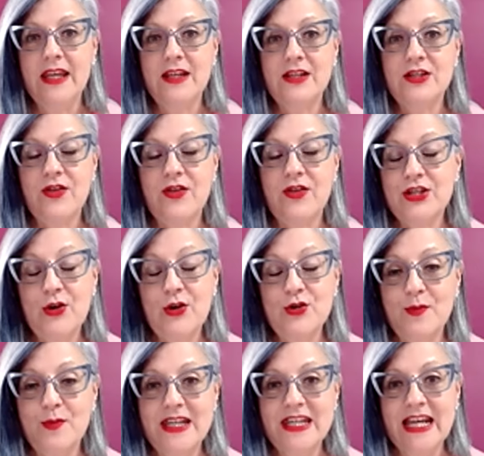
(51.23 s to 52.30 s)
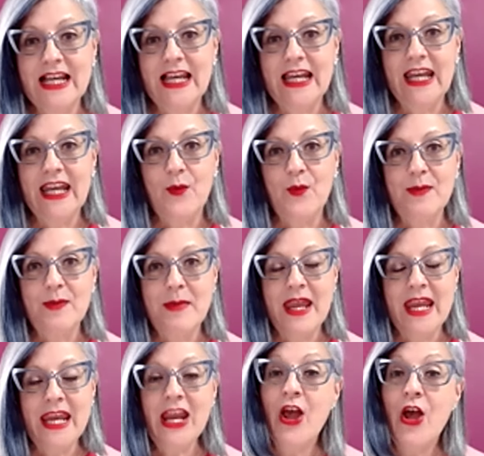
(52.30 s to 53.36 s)
the social media clinic with me,
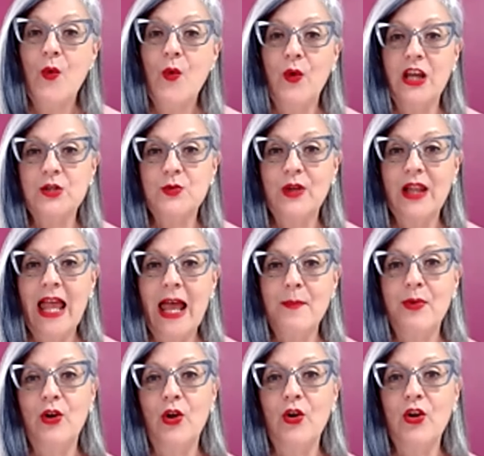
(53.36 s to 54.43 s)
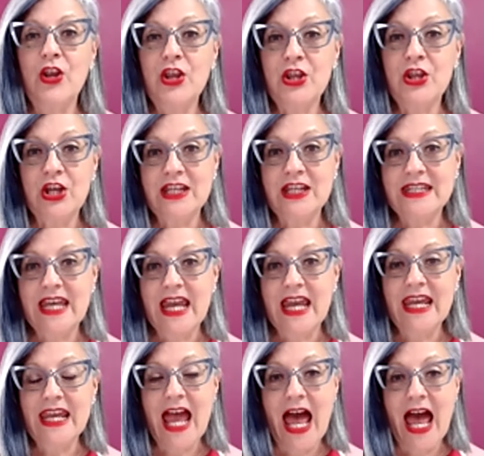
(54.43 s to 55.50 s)
which will happen on a Thursday
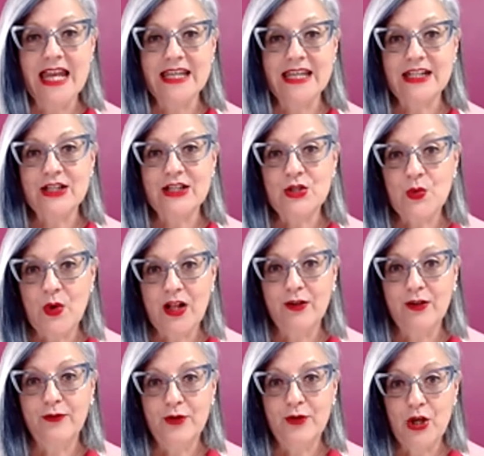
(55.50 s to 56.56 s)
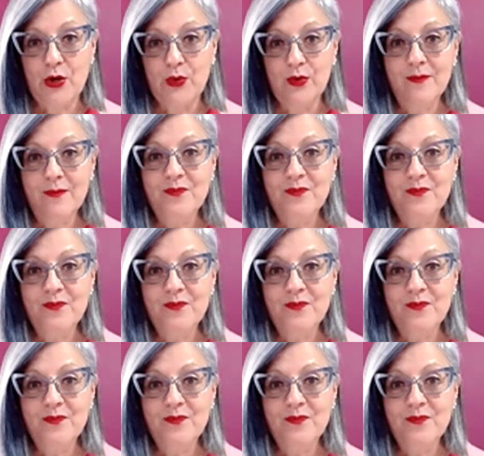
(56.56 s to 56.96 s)
at 12 noon.